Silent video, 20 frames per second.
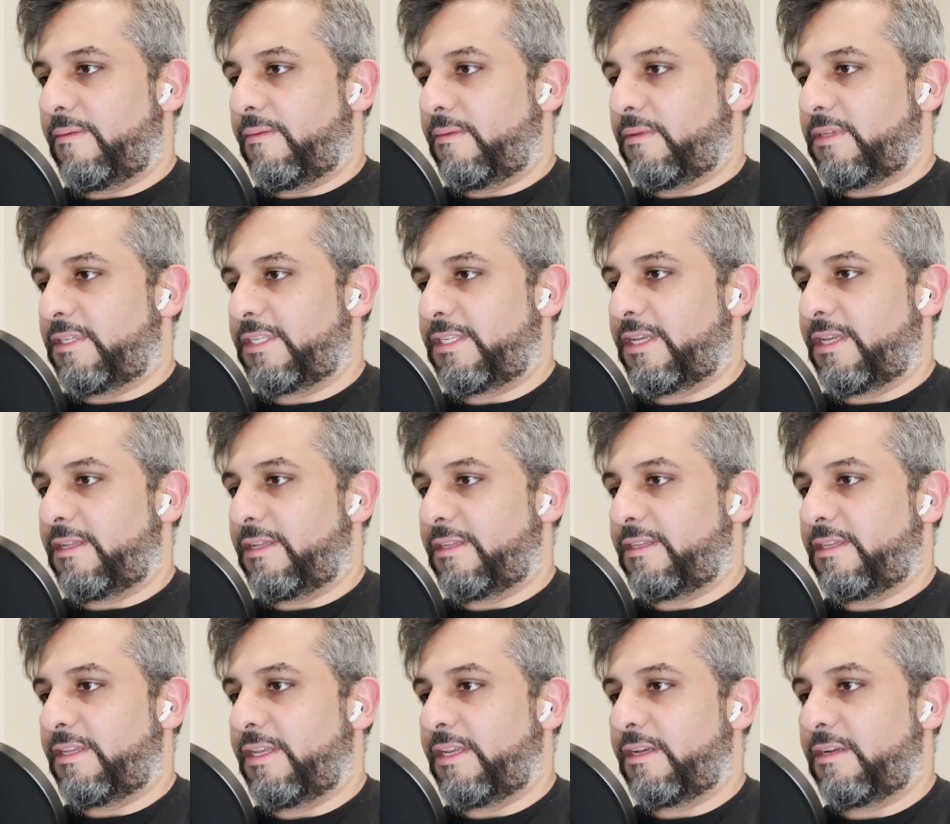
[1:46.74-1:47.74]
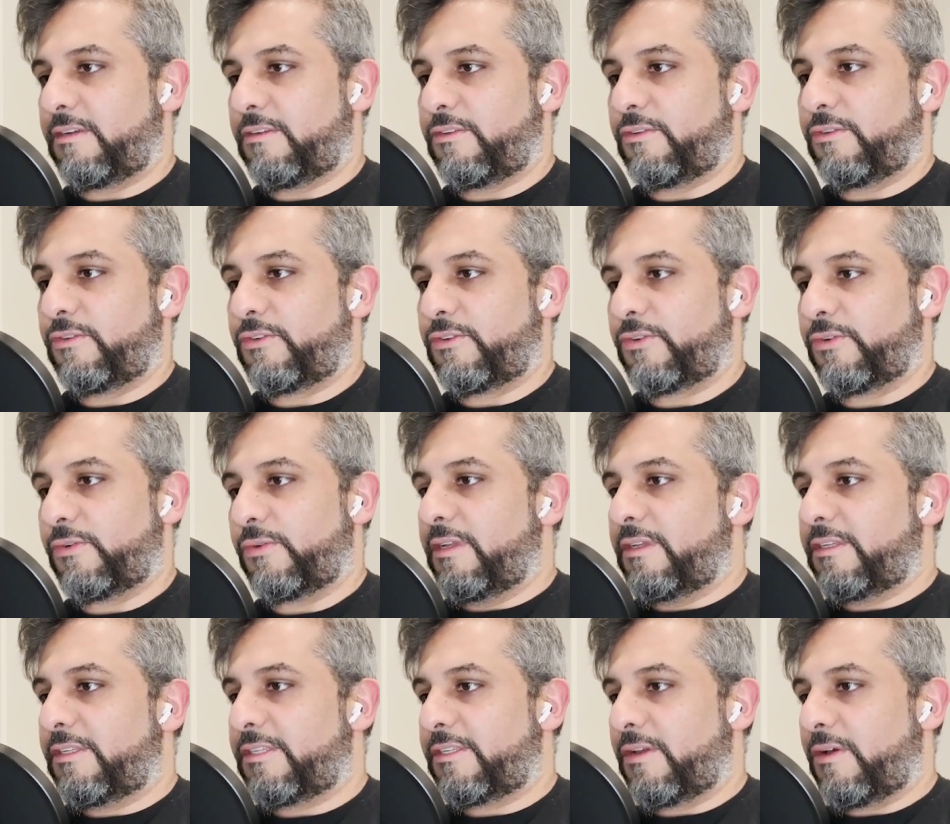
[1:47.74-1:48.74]
set it here to true.
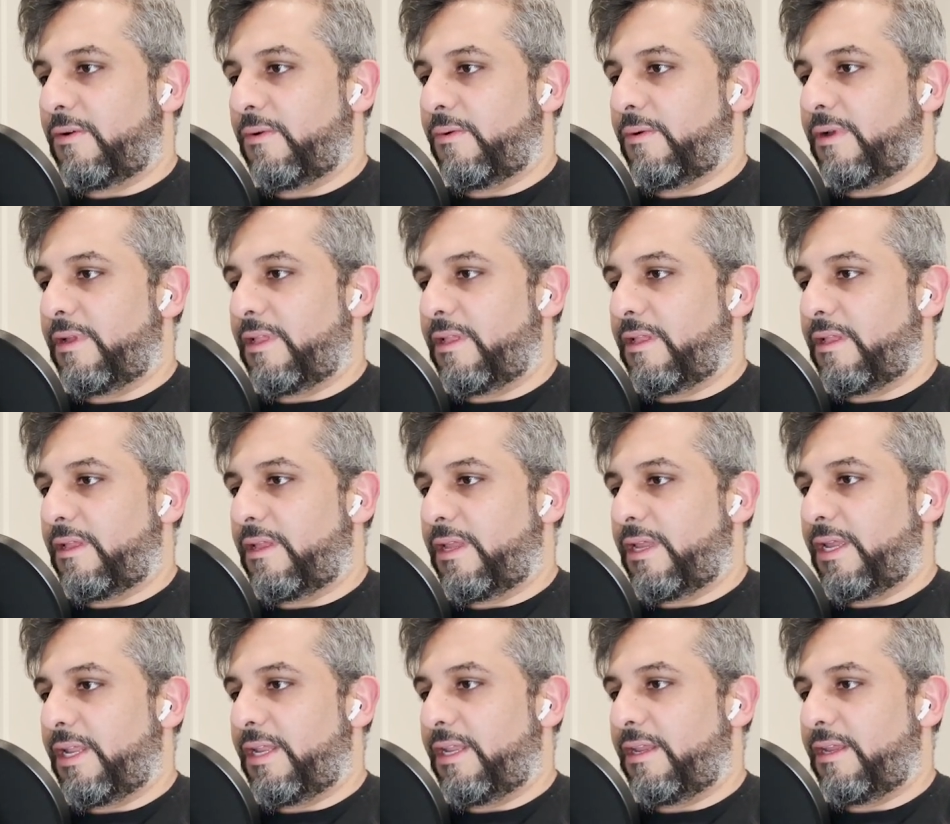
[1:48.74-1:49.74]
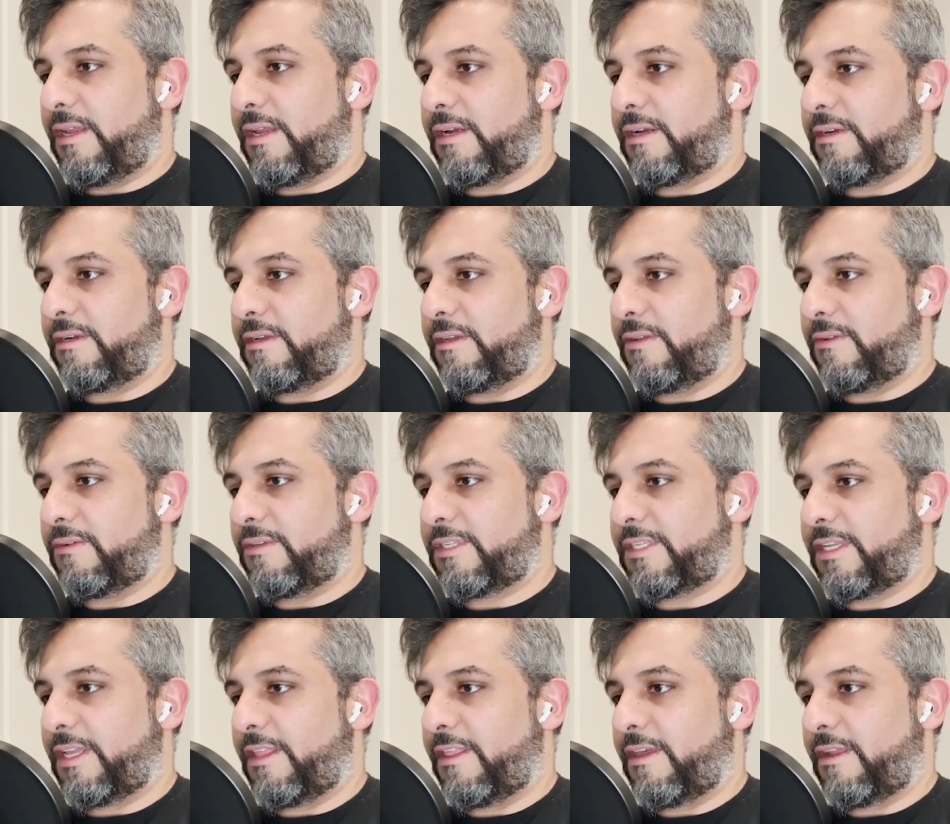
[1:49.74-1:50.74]
So in here you'll
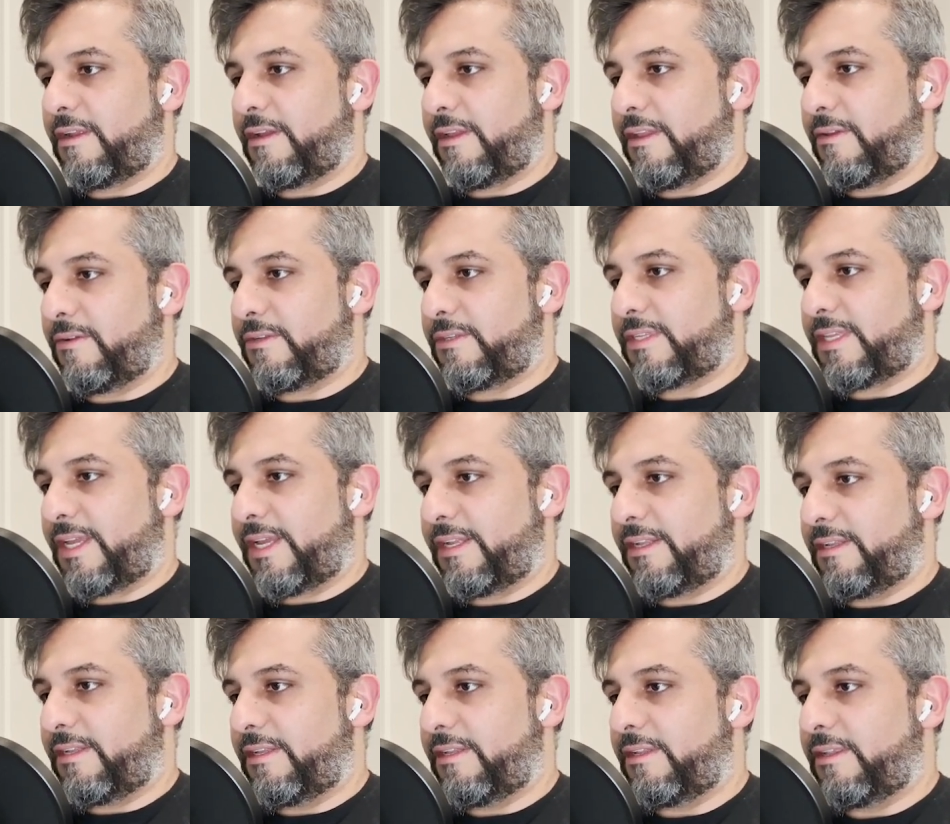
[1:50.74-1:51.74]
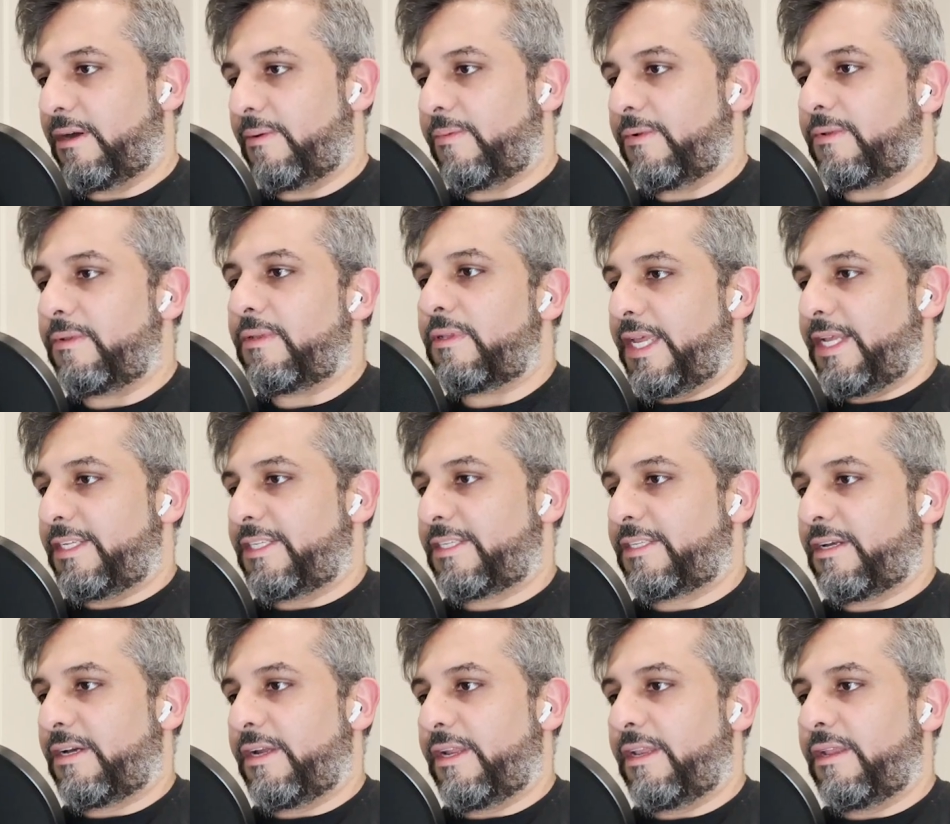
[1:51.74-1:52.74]
see that I used a double is
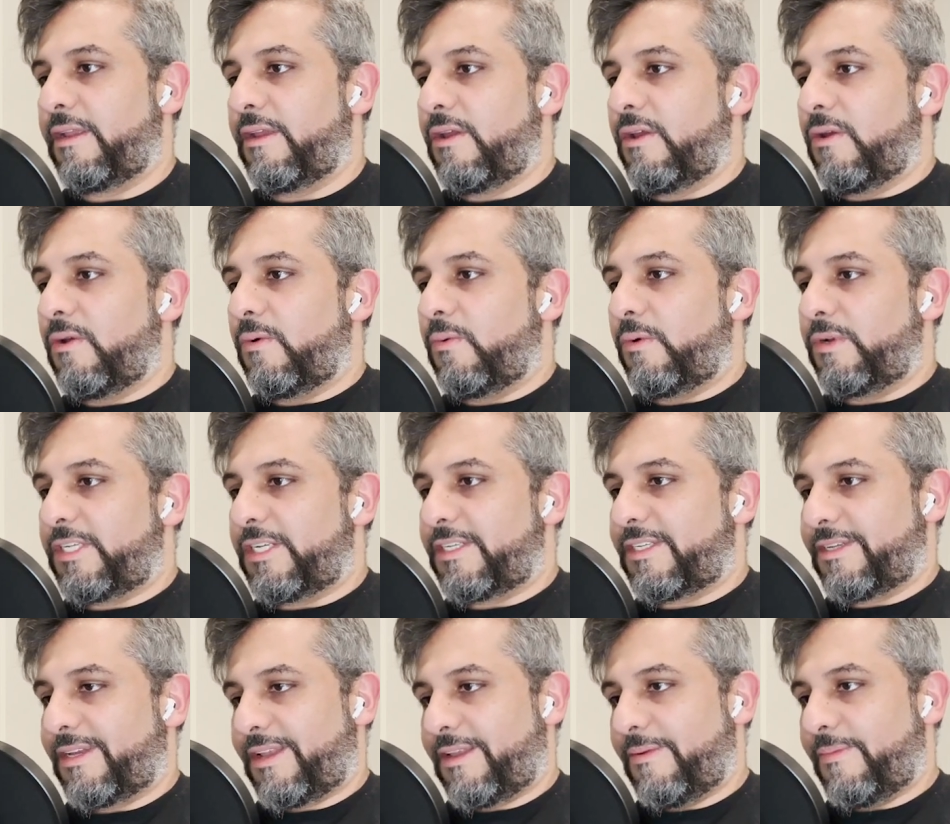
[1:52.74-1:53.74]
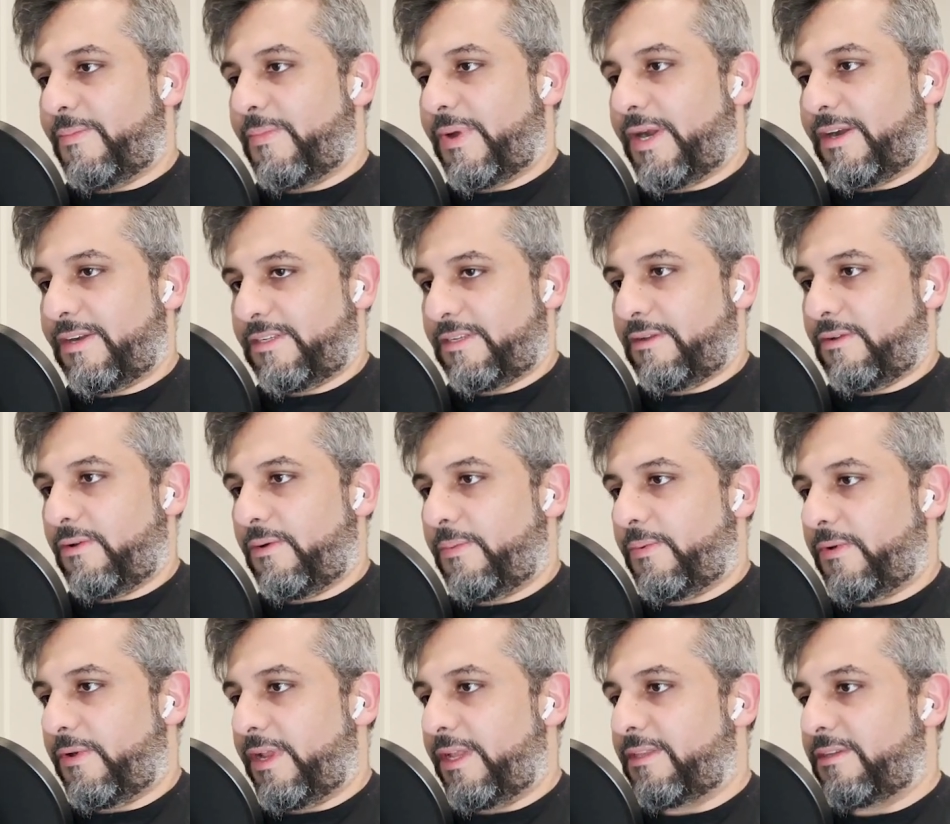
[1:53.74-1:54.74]
sign, which is a comparison
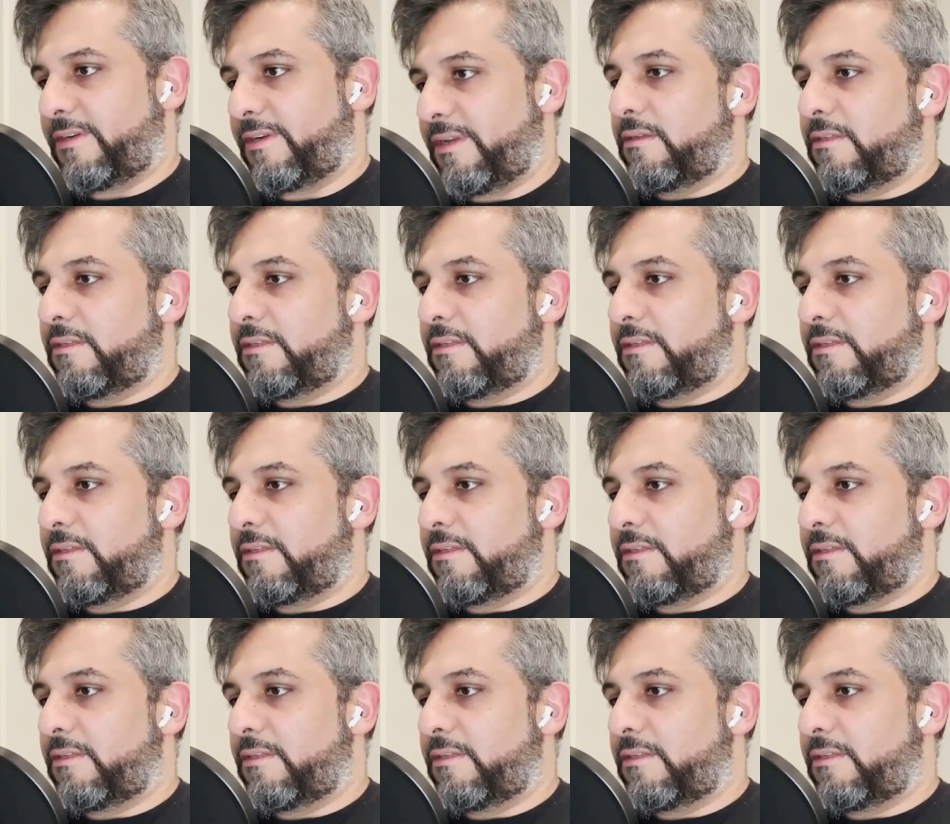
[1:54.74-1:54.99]
operator.